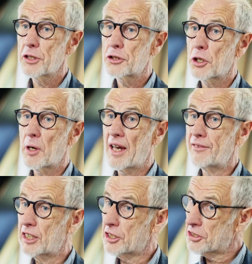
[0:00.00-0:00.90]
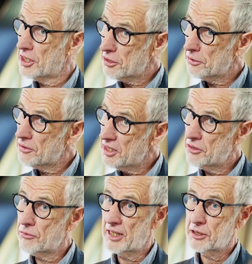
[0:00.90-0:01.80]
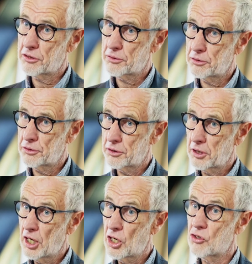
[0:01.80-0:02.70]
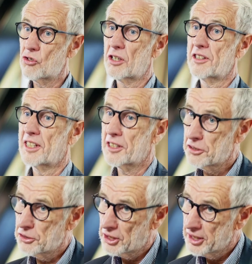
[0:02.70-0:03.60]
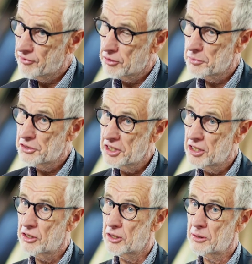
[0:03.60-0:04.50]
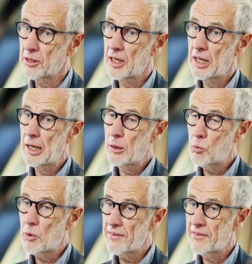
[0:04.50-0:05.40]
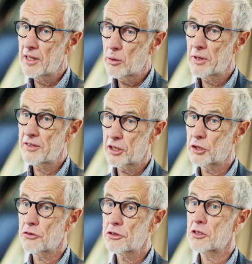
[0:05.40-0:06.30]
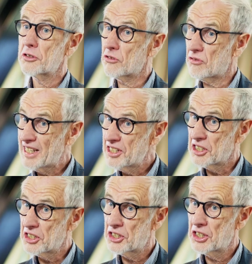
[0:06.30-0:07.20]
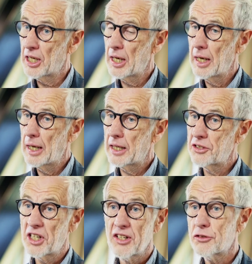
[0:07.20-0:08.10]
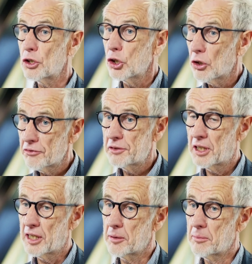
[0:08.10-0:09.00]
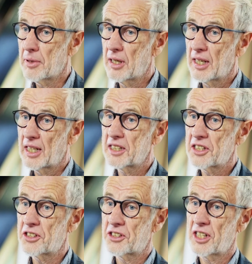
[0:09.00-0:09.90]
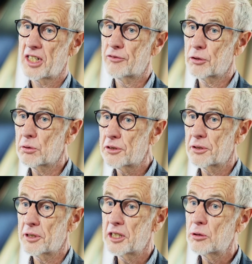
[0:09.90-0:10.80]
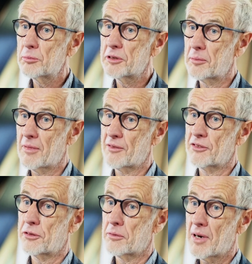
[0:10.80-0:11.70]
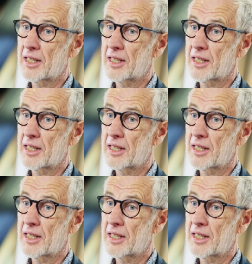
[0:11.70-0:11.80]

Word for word: So having access to these registers, rather than starting from zero when the concern arises, saves a lot of time, and it saves also enormous amounts of